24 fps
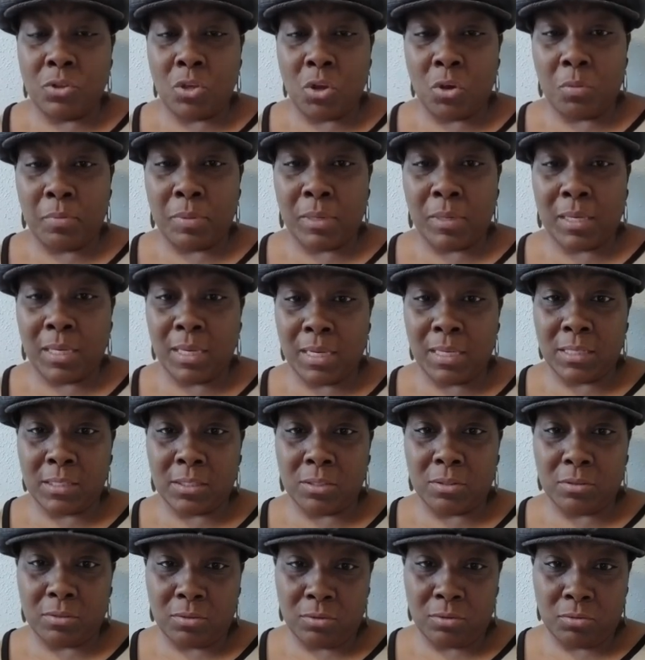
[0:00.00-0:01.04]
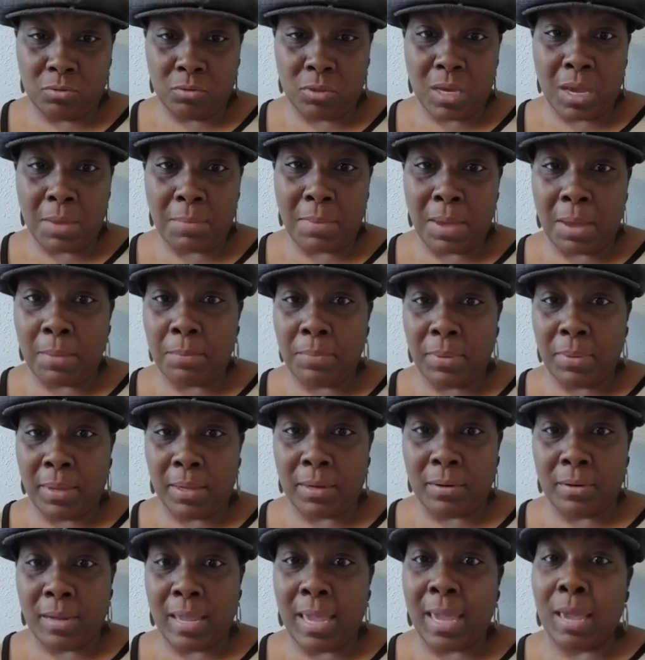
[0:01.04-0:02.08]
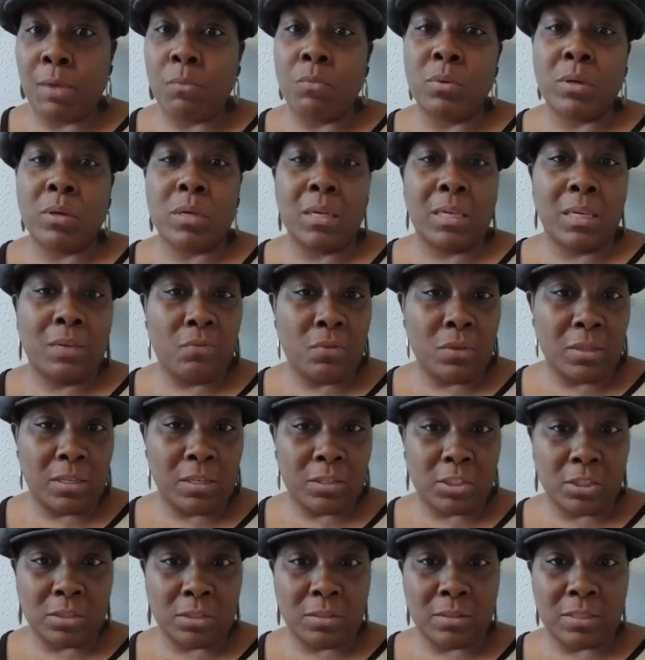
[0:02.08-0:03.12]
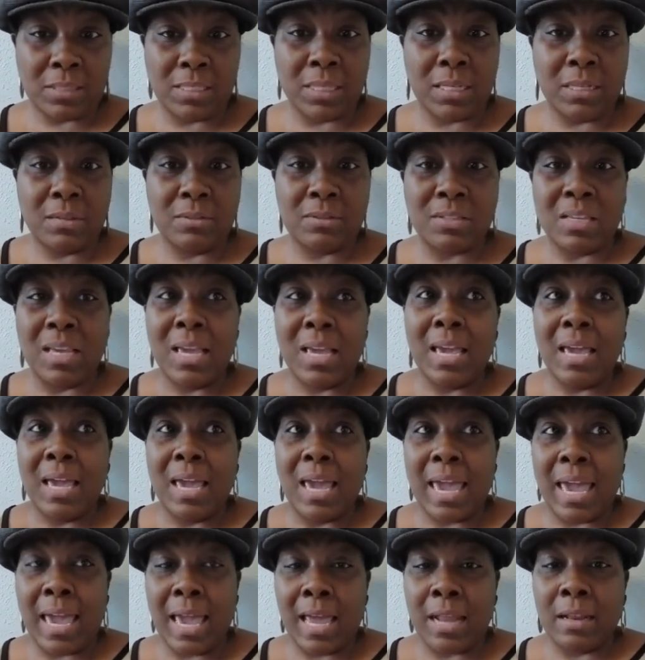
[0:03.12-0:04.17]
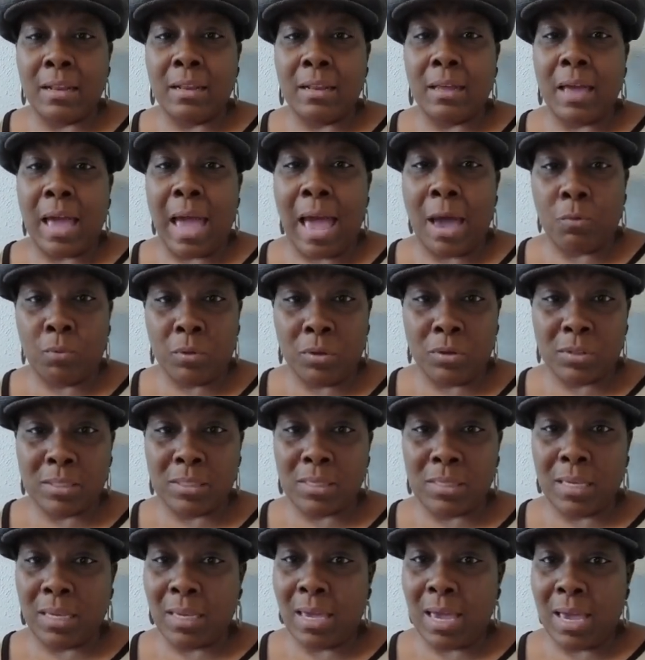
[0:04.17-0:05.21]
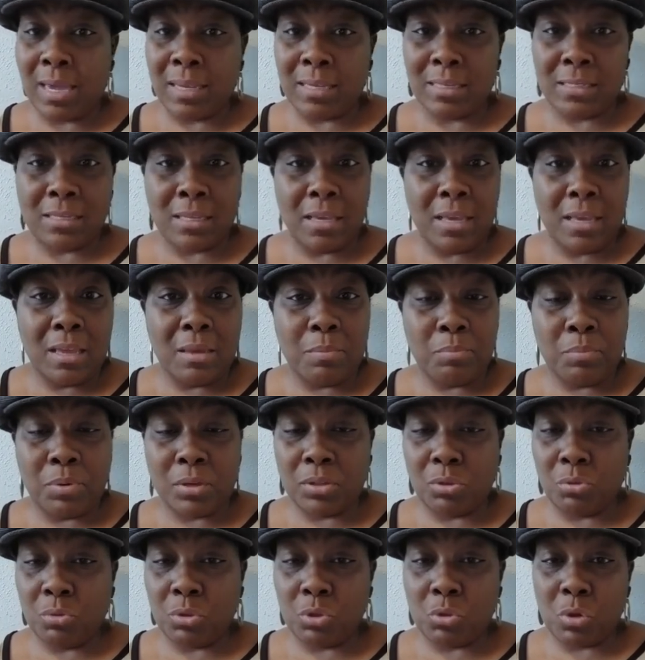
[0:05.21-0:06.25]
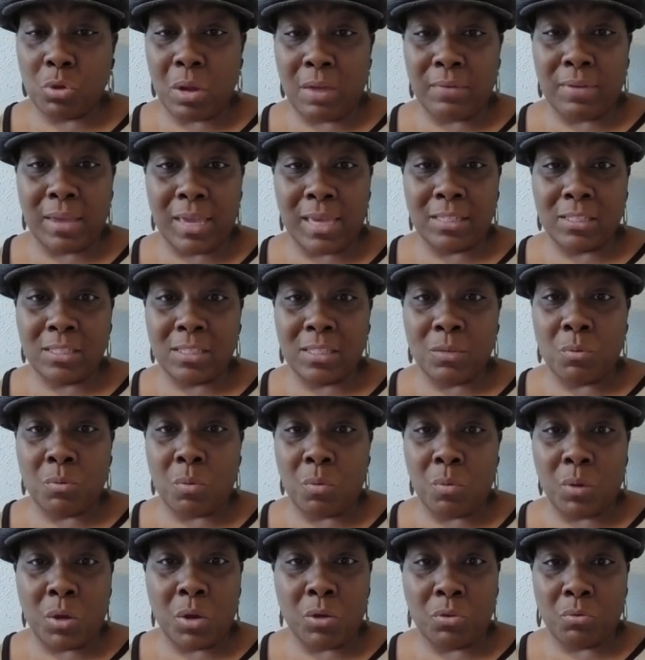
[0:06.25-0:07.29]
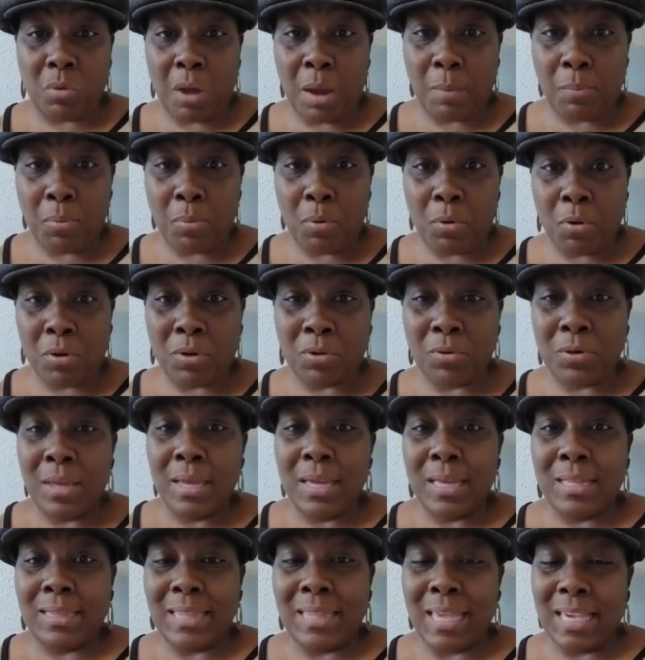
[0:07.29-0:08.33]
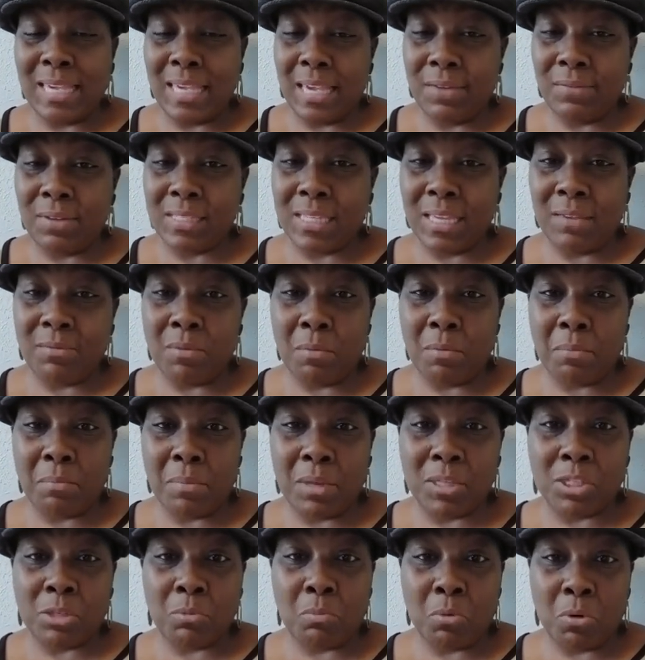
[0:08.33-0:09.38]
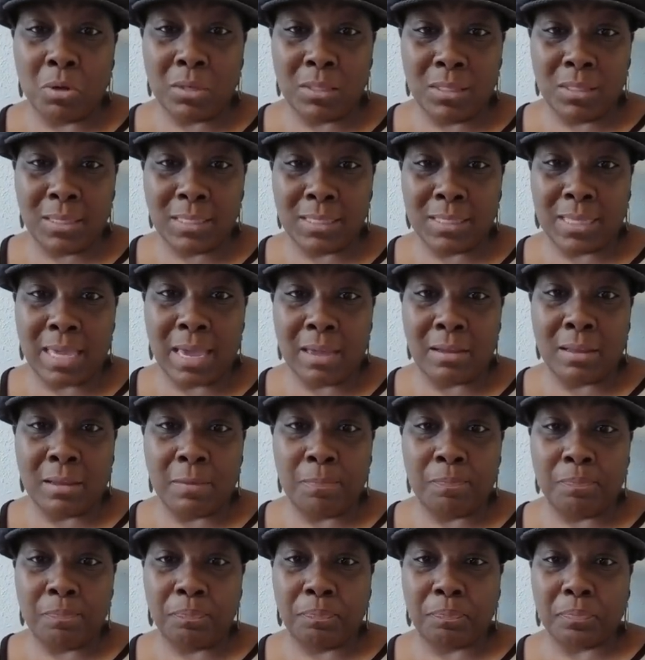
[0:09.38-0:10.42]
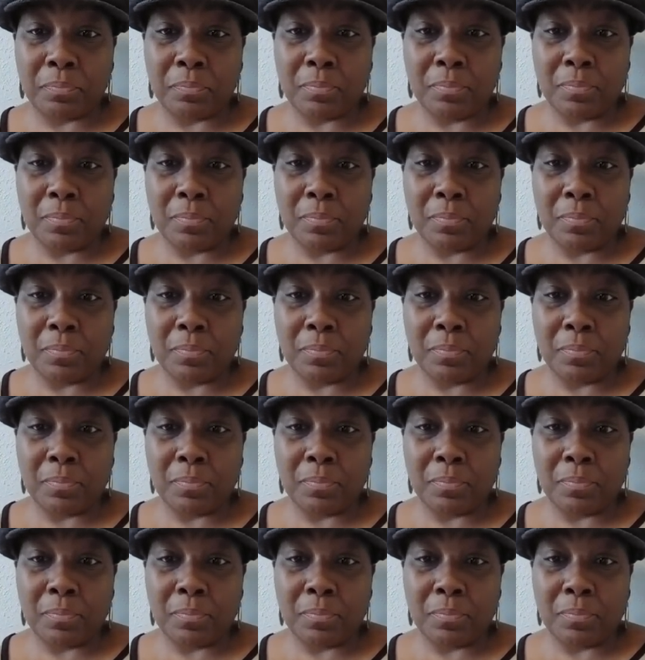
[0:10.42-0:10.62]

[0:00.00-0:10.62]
because you come out better. And we could give you additional incentives. And I will say, guys, booking through a travel agency, when we go through our portal, they give us even much more discounted